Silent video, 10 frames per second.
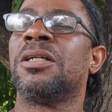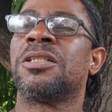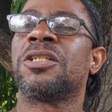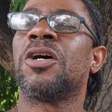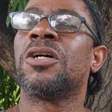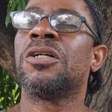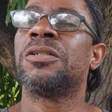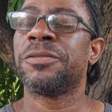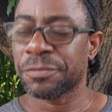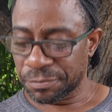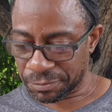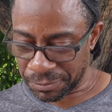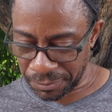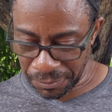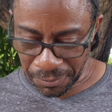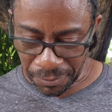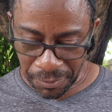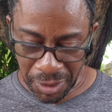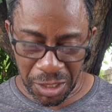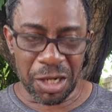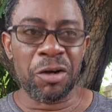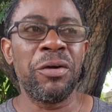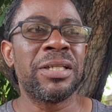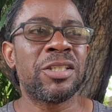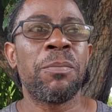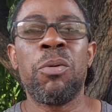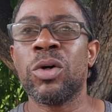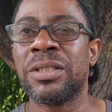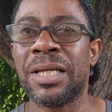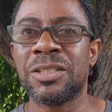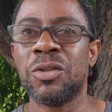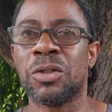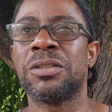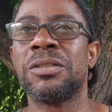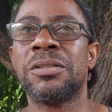So you create supporters though.